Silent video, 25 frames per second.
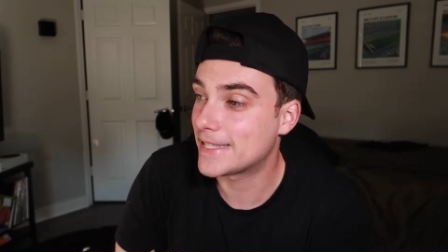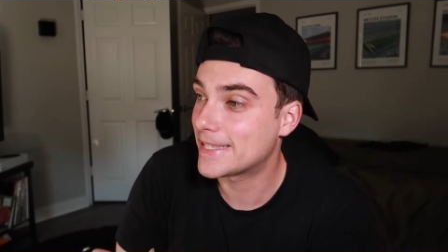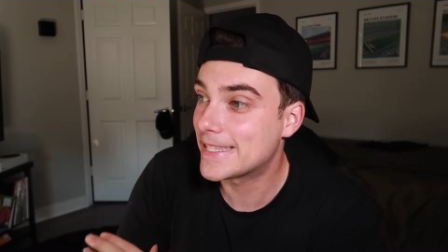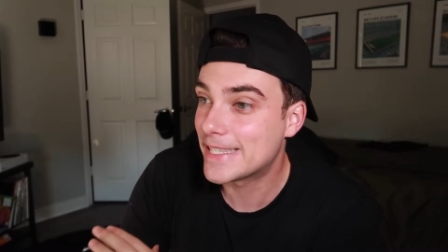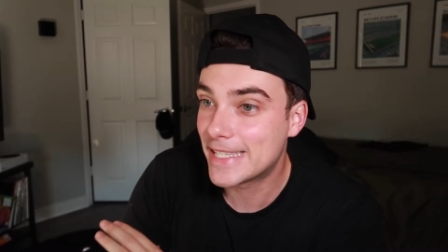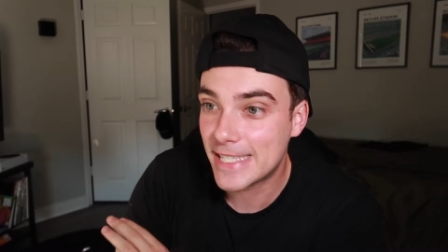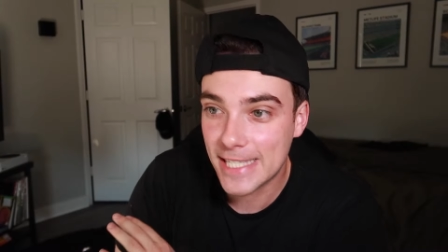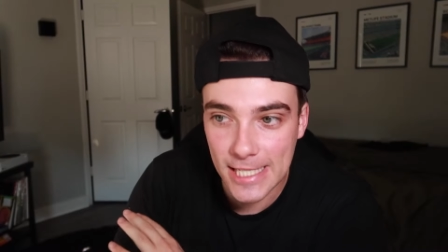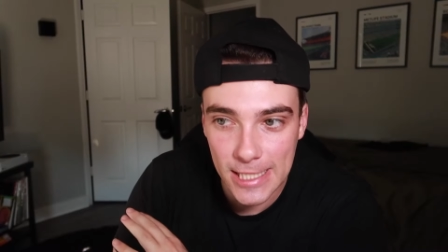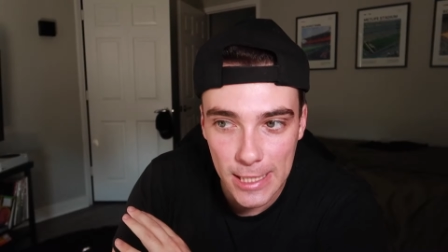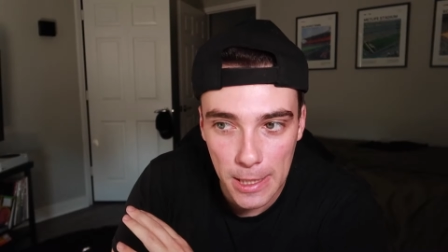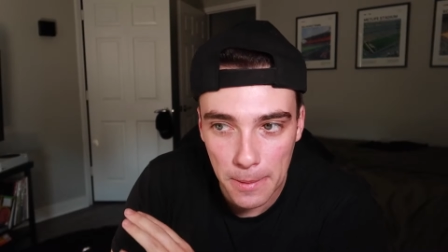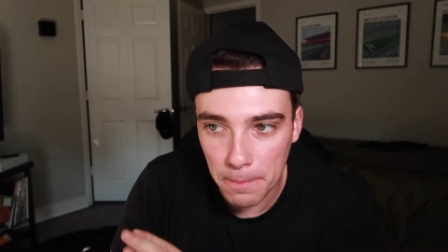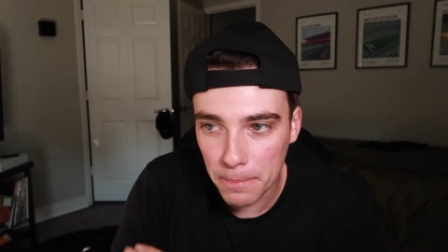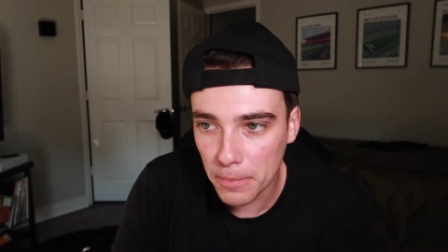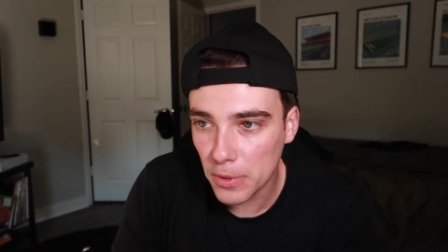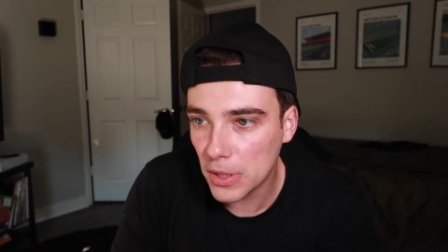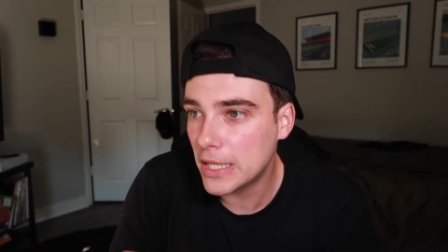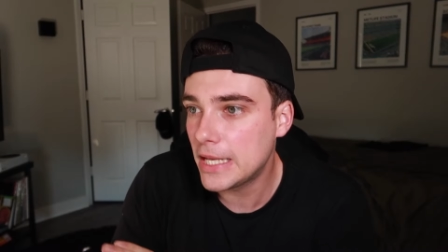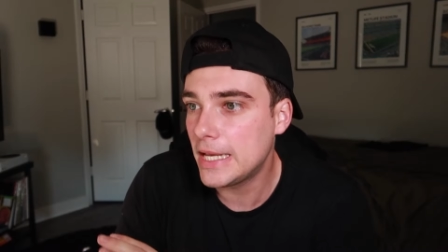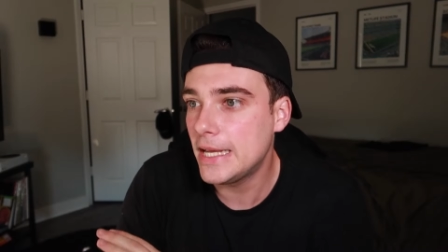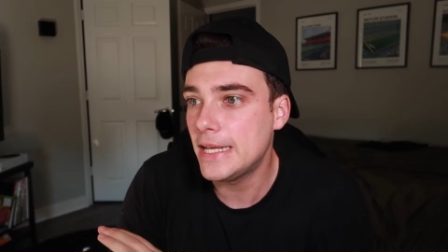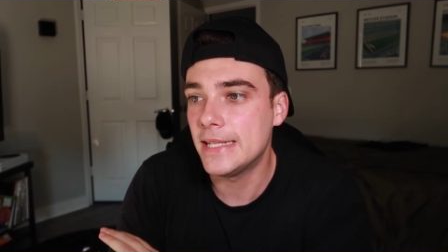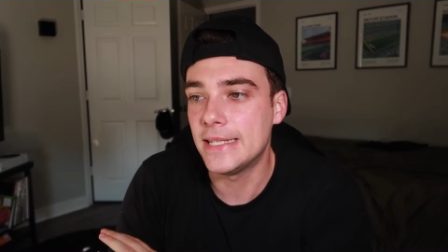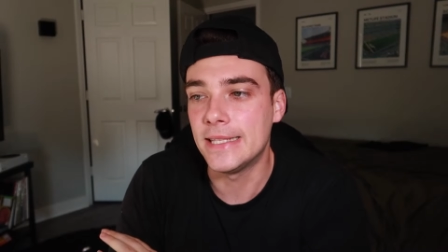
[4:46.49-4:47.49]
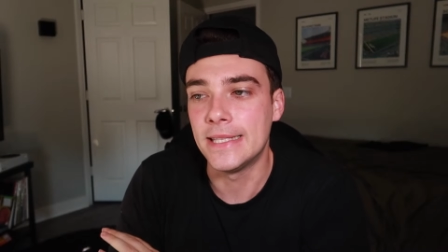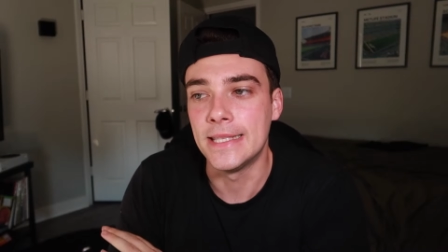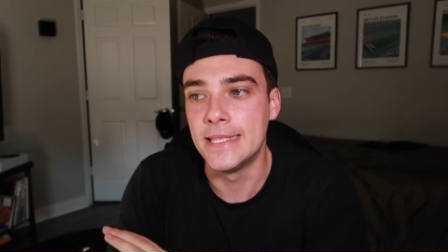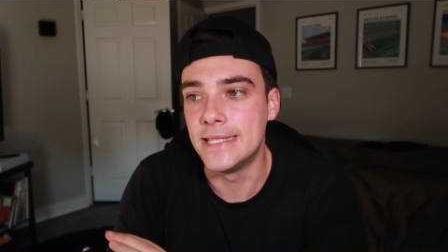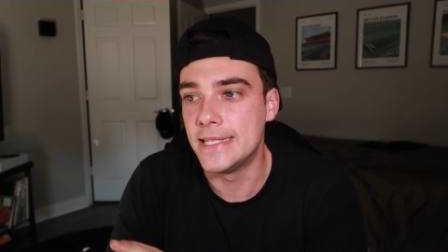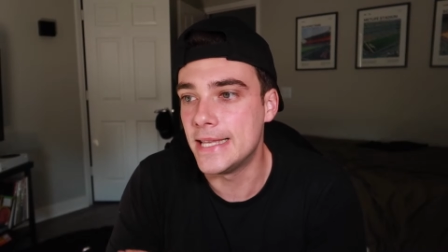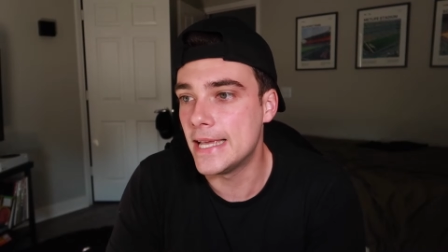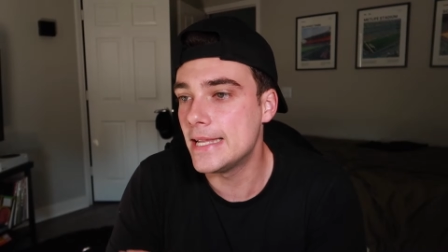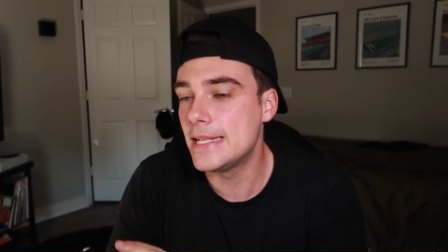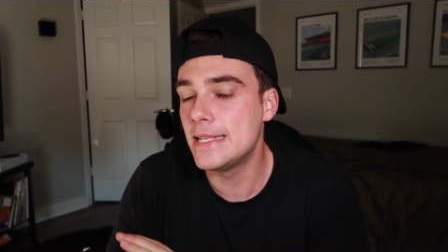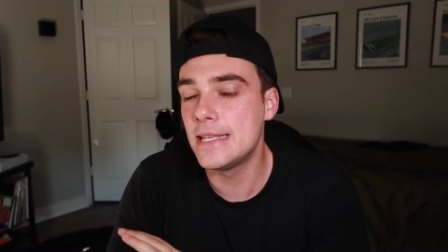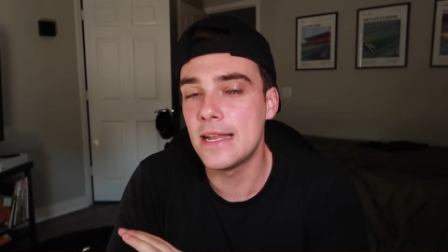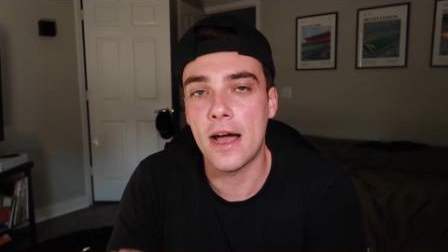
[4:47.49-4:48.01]
simply
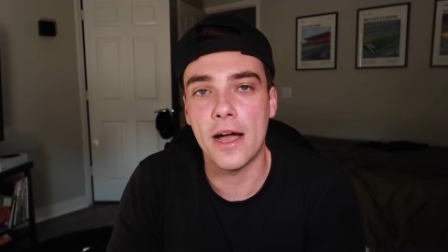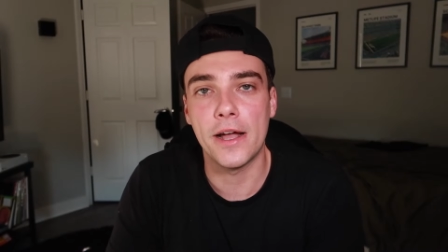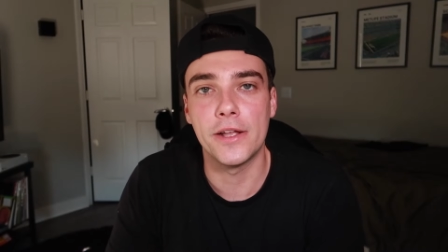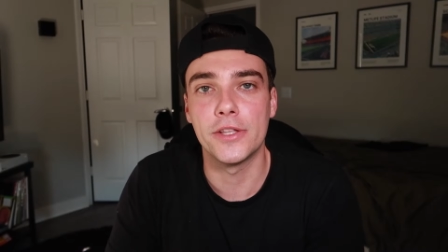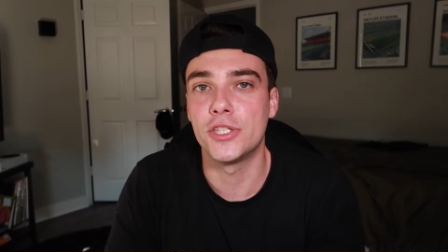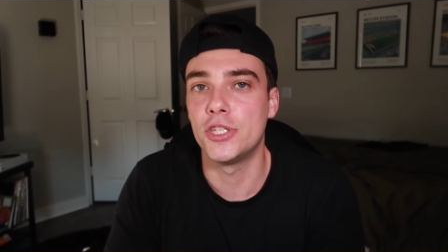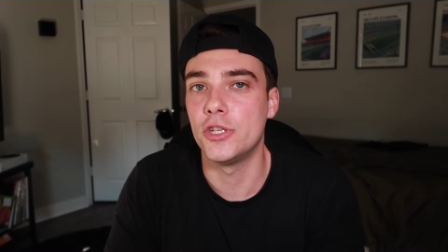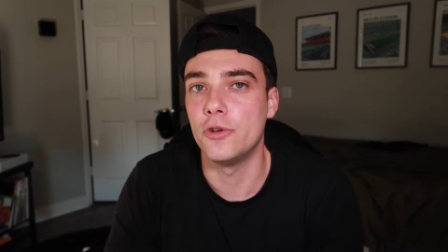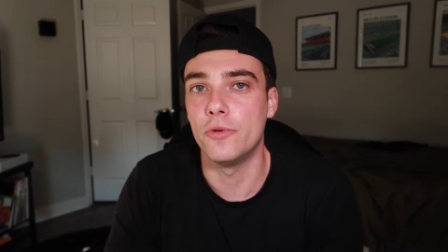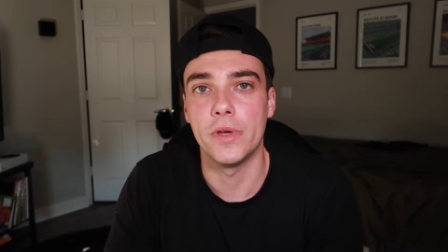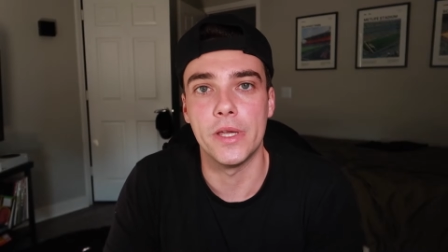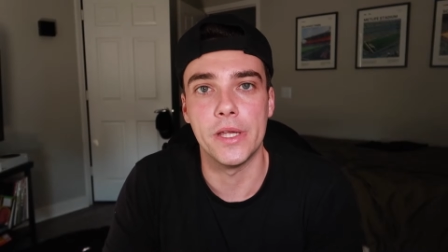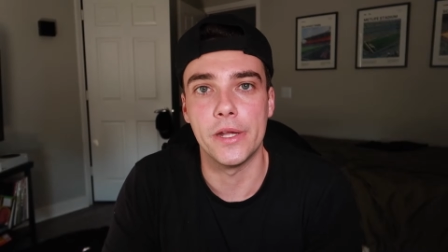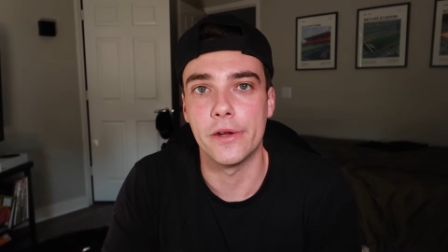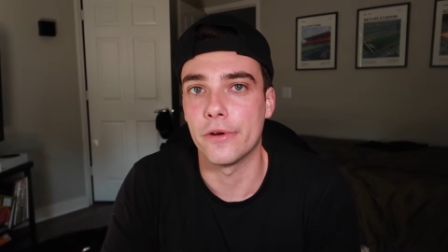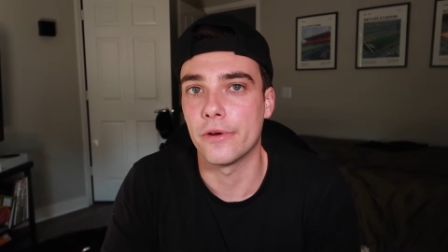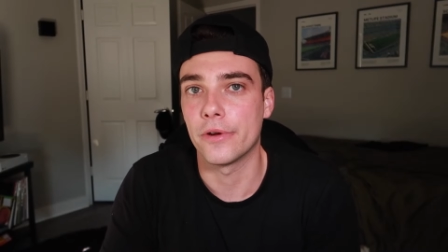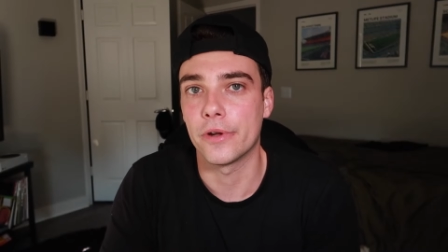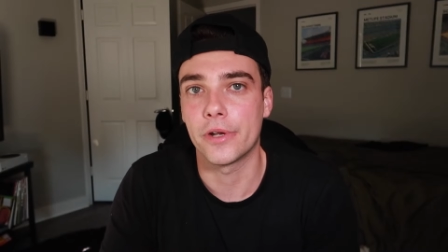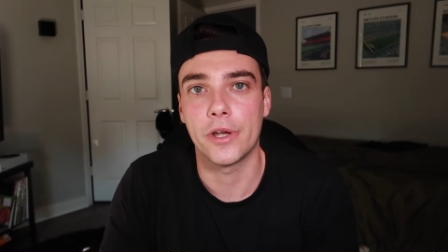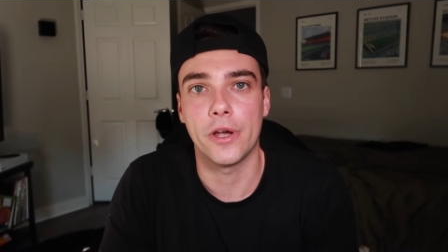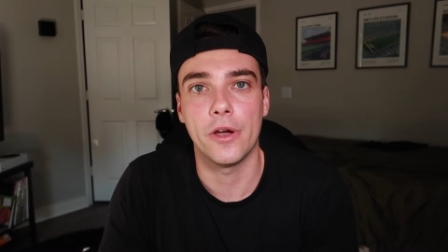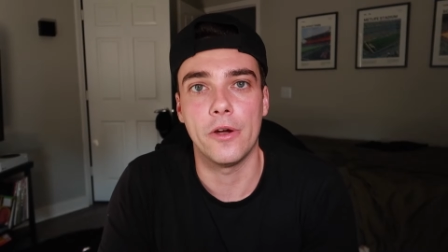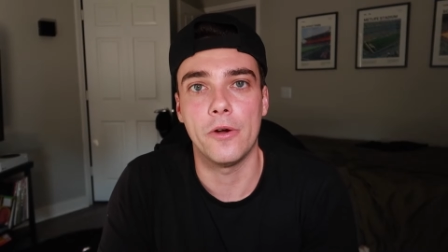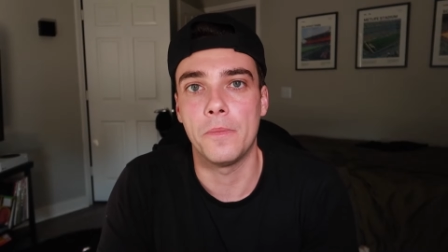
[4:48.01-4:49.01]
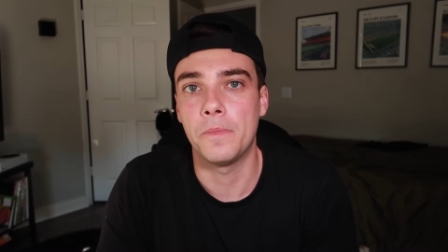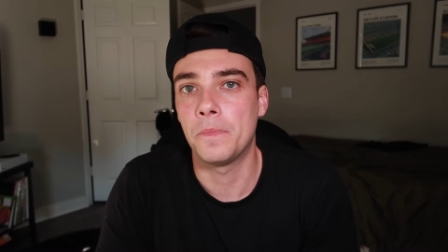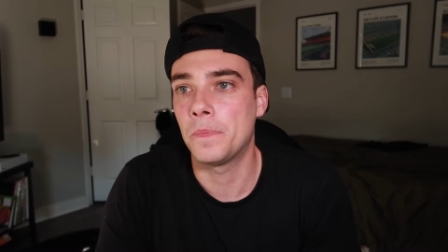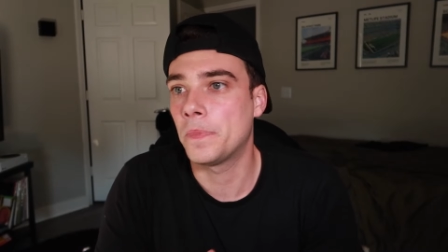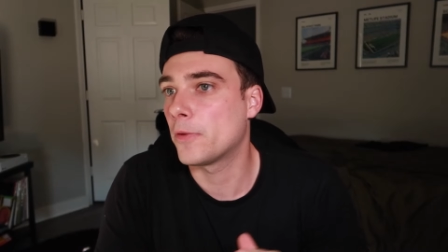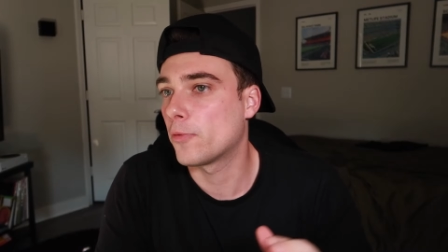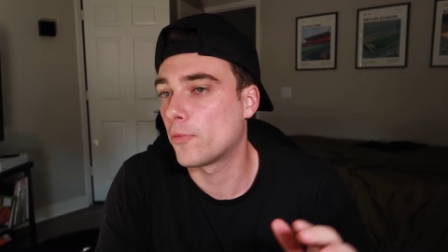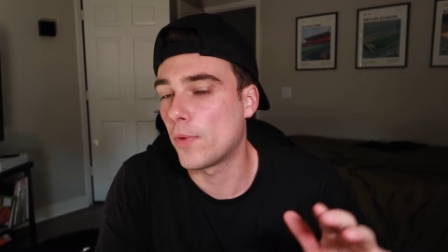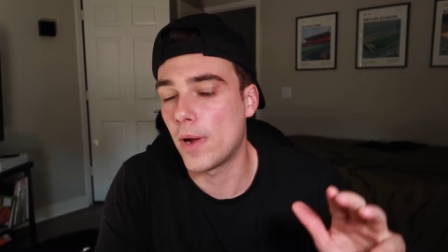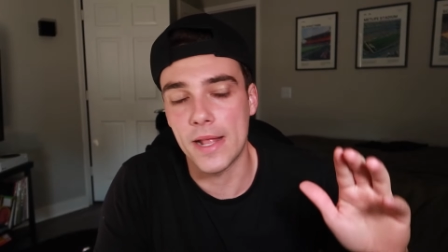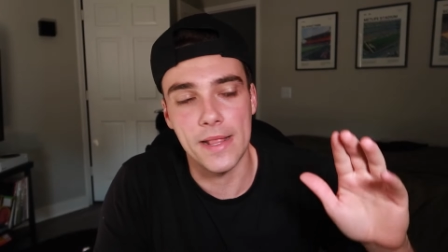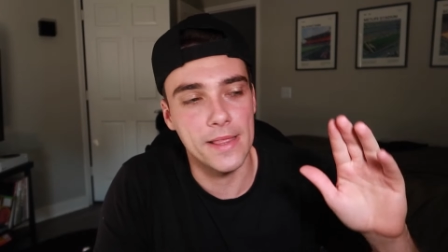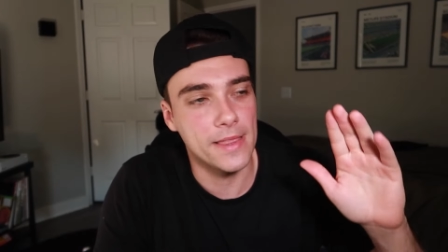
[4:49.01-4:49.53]
did not do a year ago
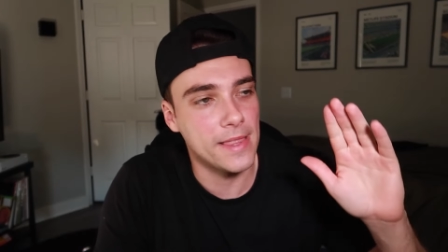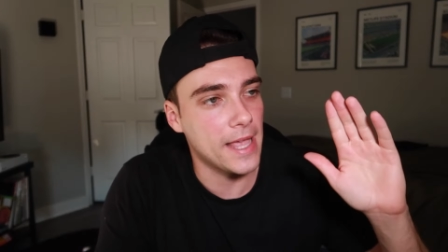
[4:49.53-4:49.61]
right?